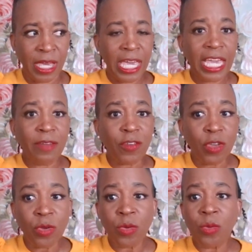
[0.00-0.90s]
If
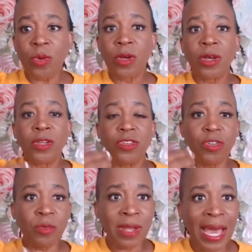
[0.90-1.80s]
you do
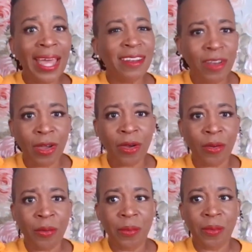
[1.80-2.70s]
not
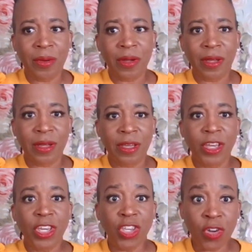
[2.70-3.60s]
know
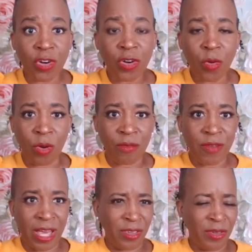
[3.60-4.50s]
your core
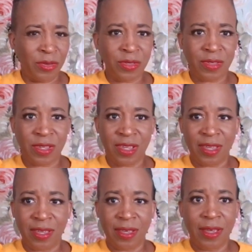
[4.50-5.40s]
values,
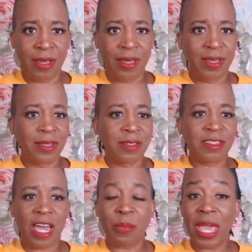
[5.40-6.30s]

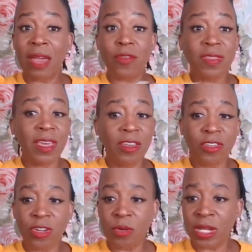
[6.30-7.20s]
stop everything you're
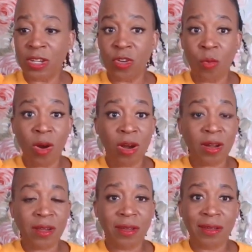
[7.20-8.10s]
doing in your
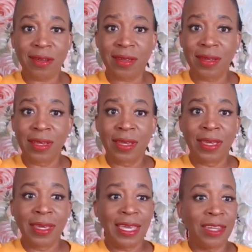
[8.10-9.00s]
work,
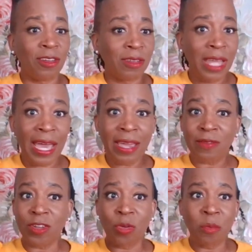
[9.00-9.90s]
in your life,
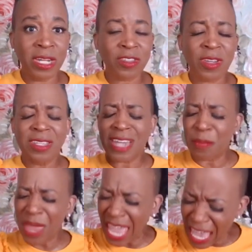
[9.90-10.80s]
in your ministry.
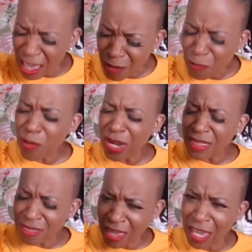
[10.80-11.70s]
Stop
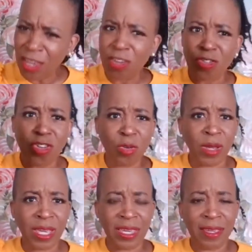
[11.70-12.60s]
everything you're doing